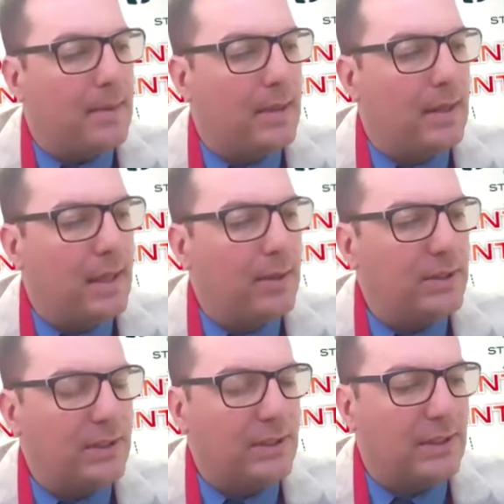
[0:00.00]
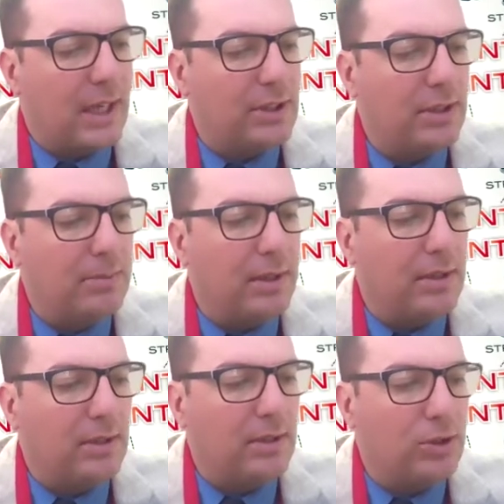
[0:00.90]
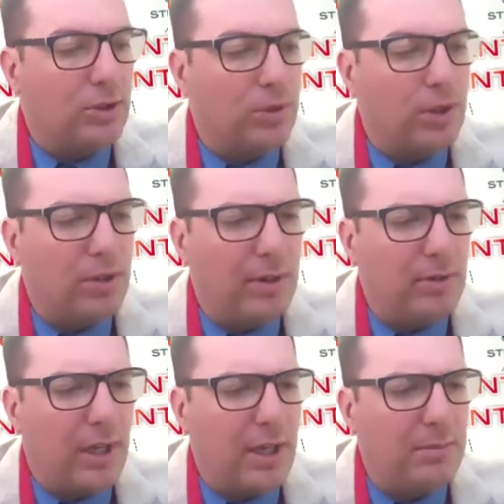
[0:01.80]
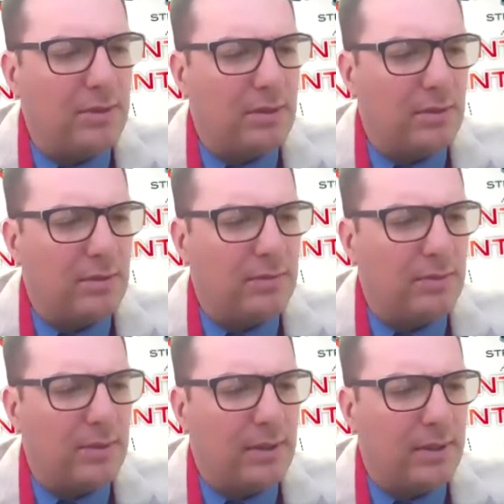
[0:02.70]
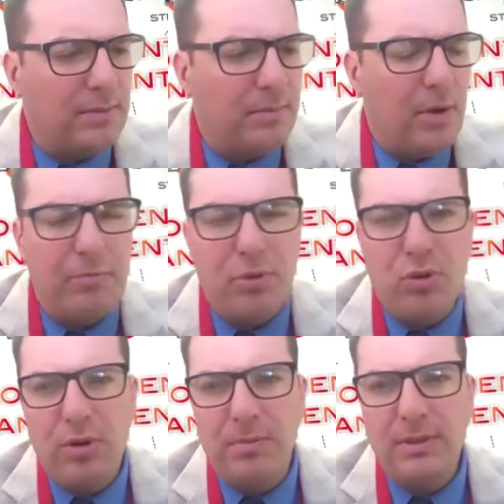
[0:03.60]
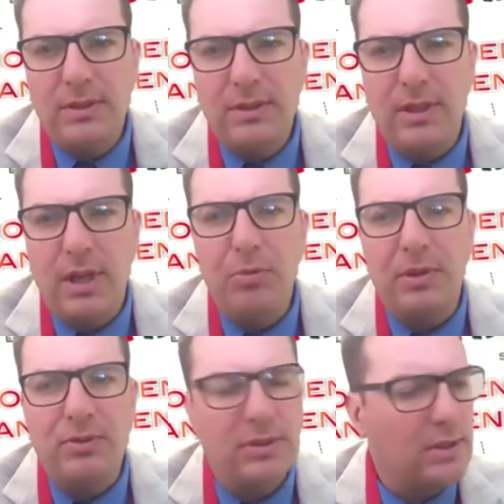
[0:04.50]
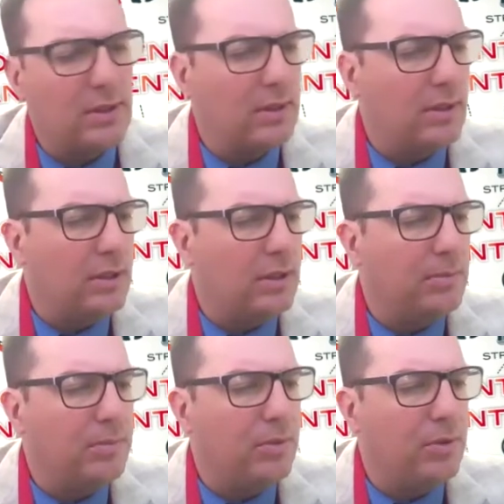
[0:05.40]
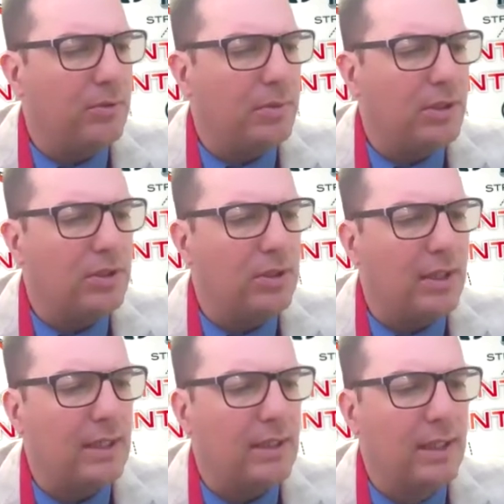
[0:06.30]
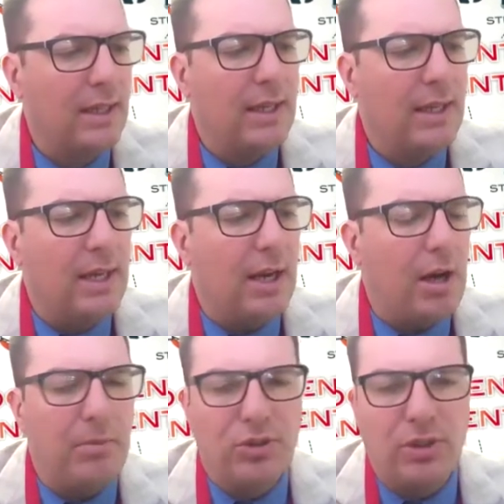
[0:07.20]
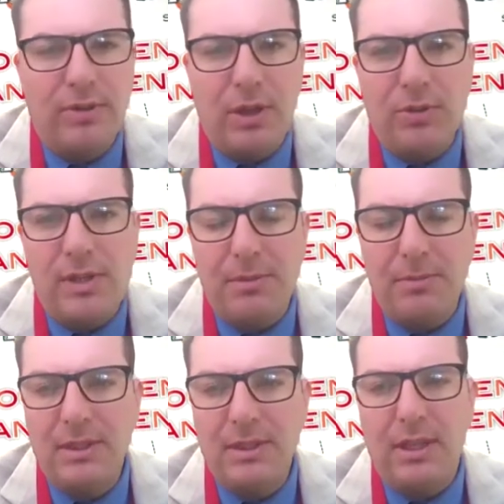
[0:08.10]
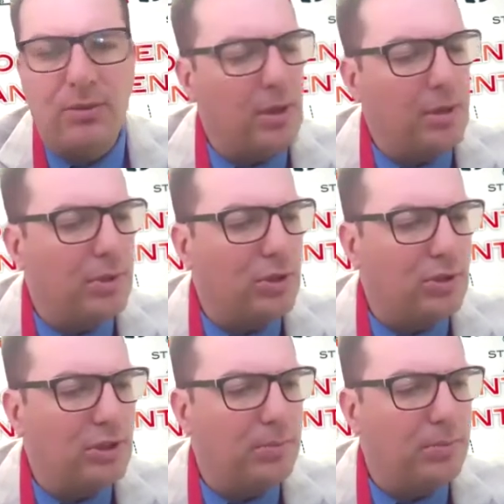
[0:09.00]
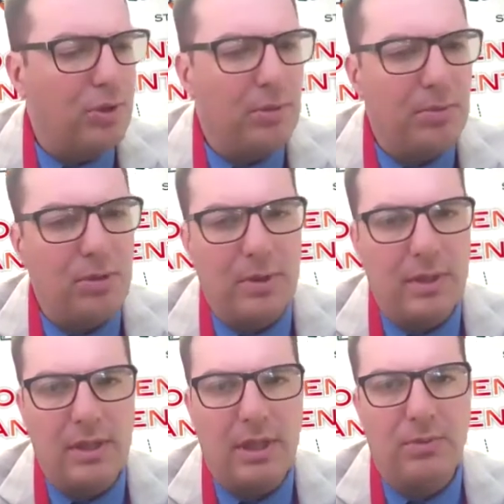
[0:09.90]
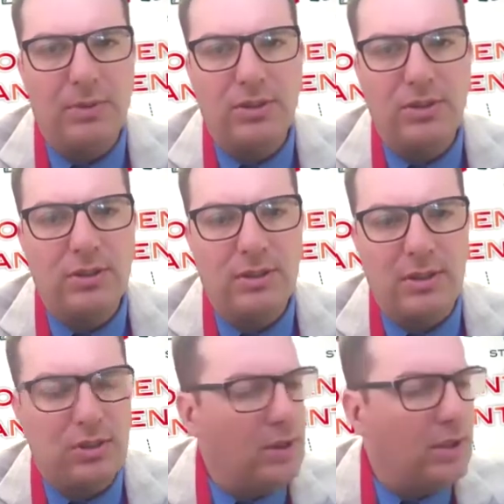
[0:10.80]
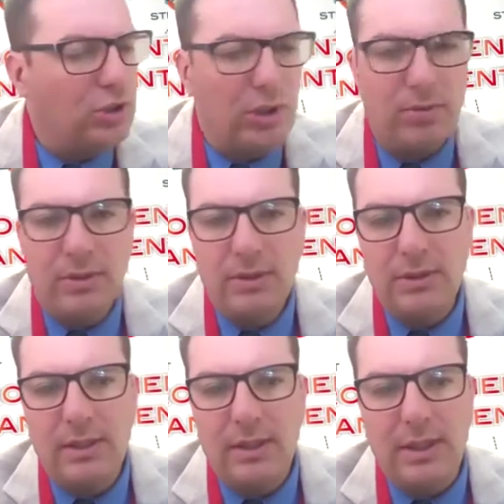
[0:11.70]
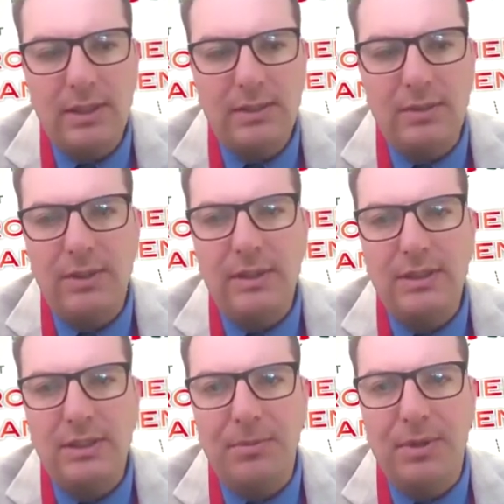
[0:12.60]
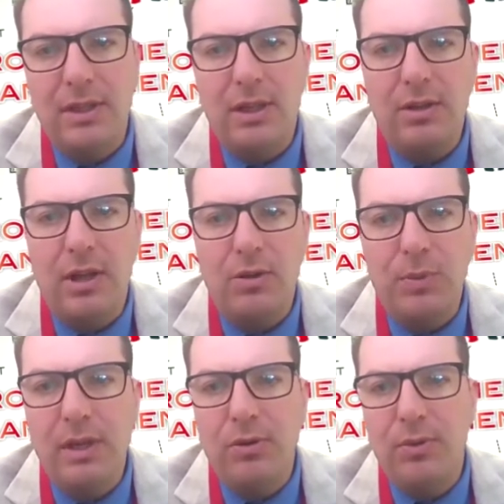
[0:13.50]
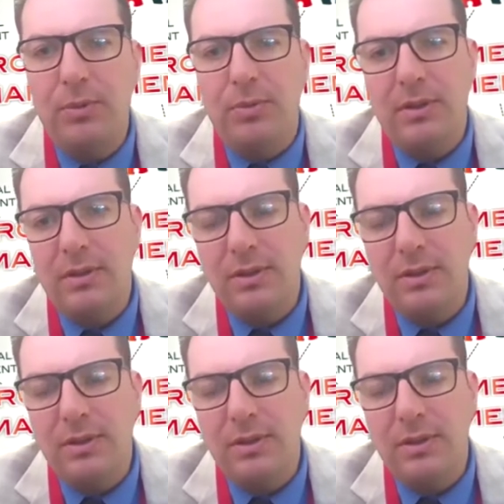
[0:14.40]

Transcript: There was a discussion about the short turnaround times of procurement. I would be interested in a little bit more information on that. I'm not sure if that was limited now to the emergency procurement or whether that was just in general. And that's definitely something that we agree with.